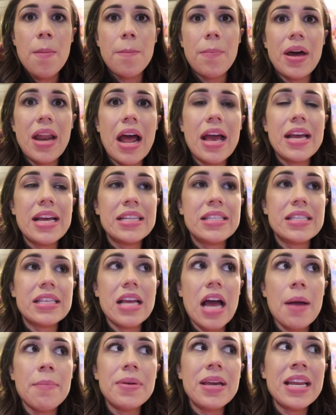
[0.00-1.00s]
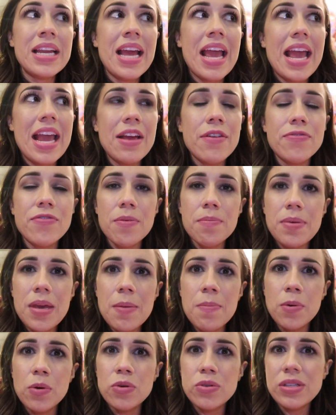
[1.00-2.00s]
but it's, I'm getting hate from
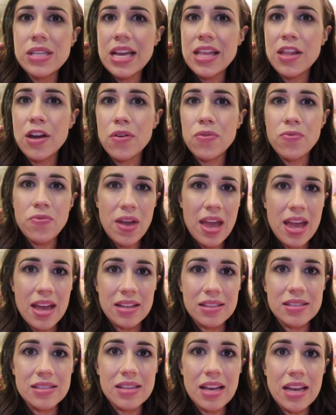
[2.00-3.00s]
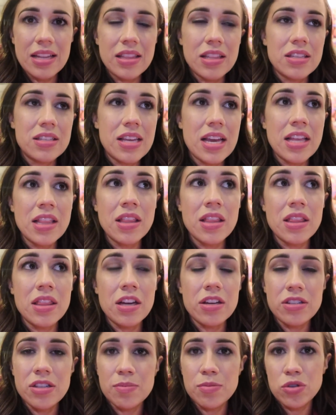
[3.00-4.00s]
people who say they're fans and saying
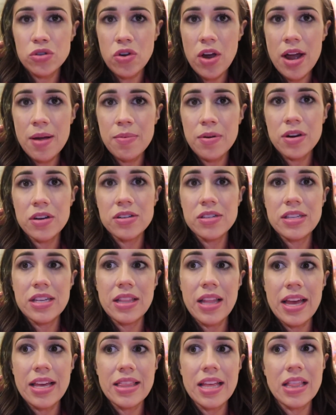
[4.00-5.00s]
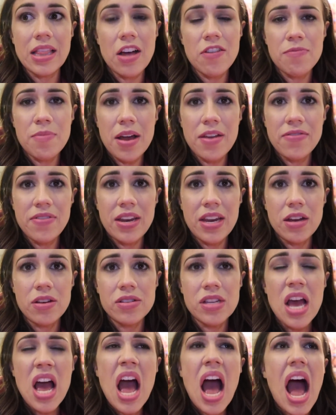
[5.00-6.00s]
they're subscribers and like they love my
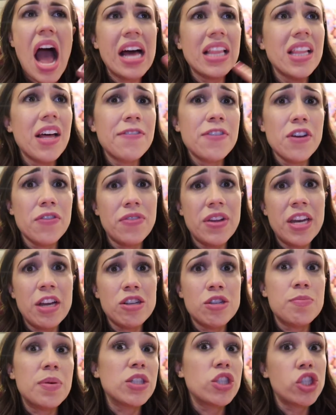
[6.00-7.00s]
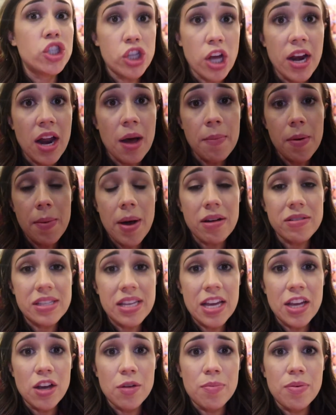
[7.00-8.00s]
videos. I love your videos, but shut up about
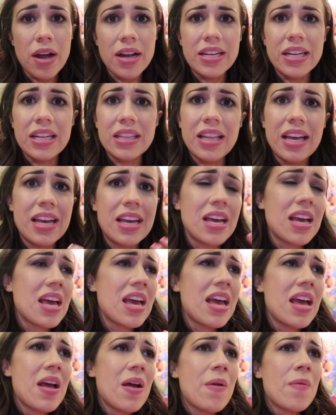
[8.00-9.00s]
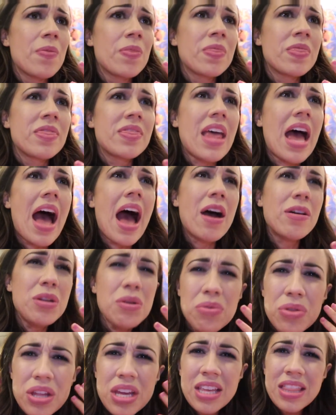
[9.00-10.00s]
saying you're pregnant. Like, how do
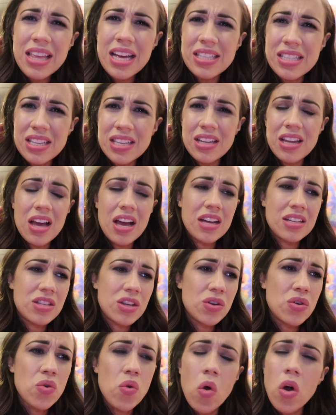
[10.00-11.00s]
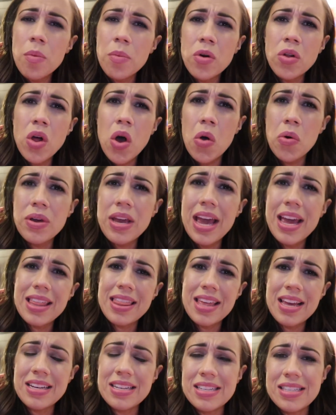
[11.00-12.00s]
you think that's a, it's a normal, okay
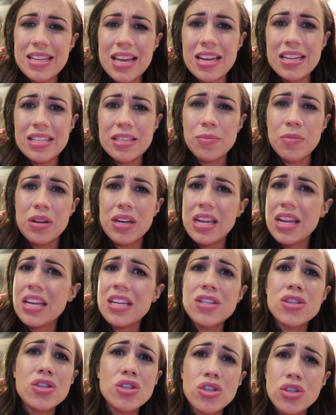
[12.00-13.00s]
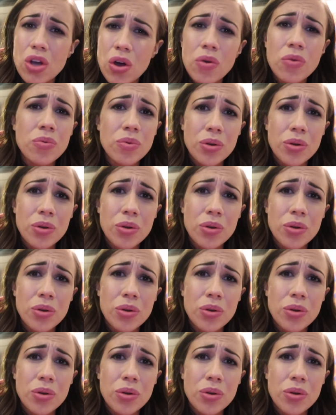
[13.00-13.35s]
thing to say to someone? It is so